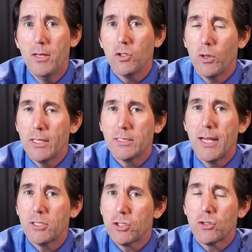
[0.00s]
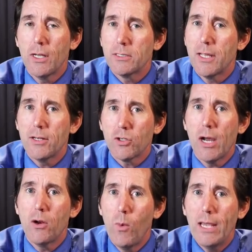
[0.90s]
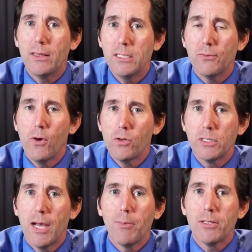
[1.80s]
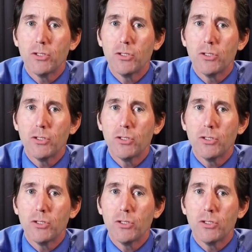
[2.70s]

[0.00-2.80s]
So let's not try to wake these folks up.